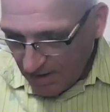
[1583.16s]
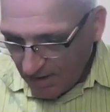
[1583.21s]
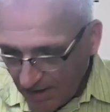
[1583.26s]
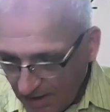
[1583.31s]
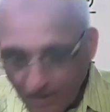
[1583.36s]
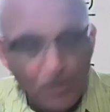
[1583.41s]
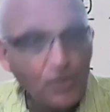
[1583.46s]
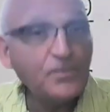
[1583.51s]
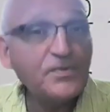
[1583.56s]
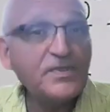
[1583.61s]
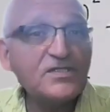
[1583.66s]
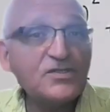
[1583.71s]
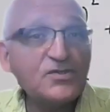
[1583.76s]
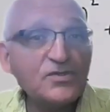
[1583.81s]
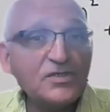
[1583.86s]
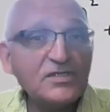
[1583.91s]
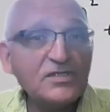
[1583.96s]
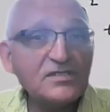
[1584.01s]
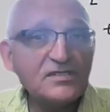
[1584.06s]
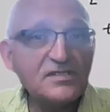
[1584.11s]
I hope this
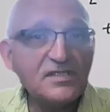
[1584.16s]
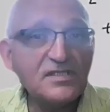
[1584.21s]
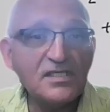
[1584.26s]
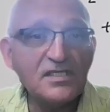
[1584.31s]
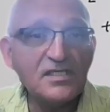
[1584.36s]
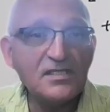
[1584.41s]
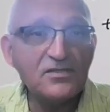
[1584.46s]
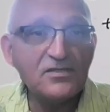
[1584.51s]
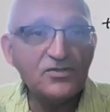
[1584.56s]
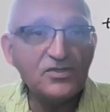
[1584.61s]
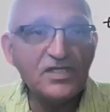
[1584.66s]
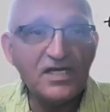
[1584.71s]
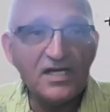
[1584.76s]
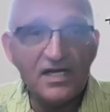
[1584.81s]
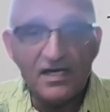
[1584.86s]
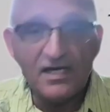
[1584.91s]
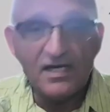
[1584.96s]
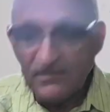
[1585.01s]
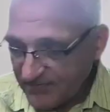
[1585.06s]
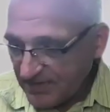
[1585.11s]
was good
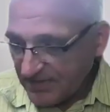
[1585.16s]
enough.